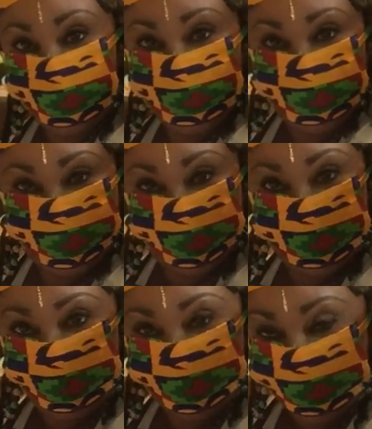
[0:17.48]
this
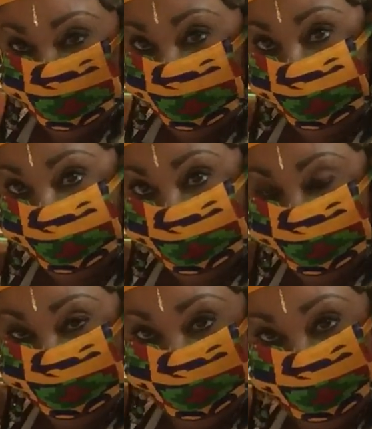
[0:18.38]
video for you
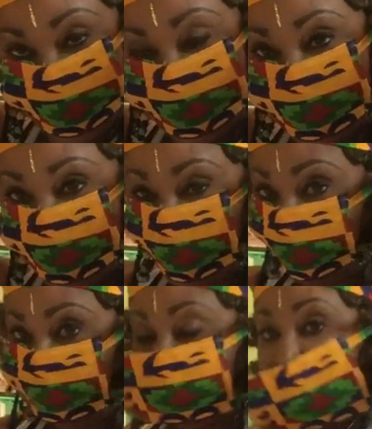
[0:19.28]
guys.
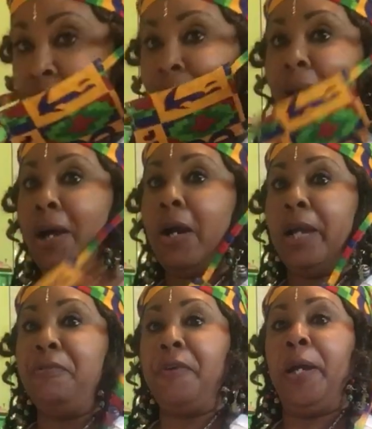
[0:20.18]
All
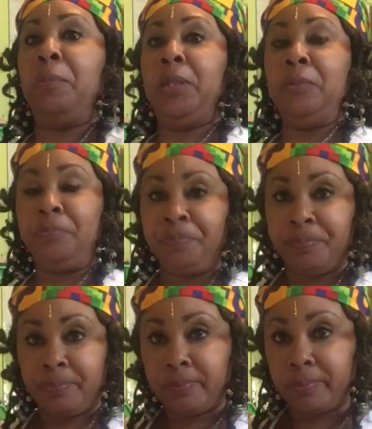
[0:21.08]
right, family.
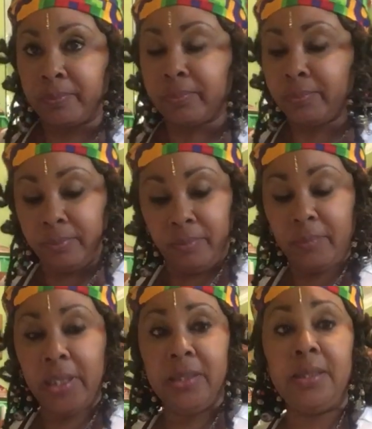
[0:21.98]

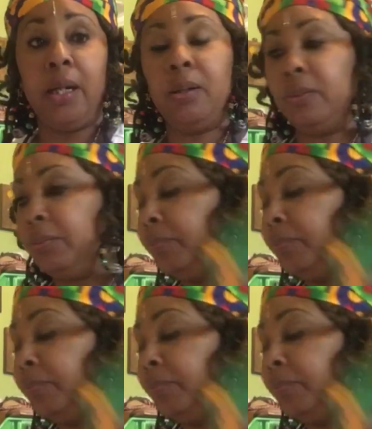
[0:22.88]
So,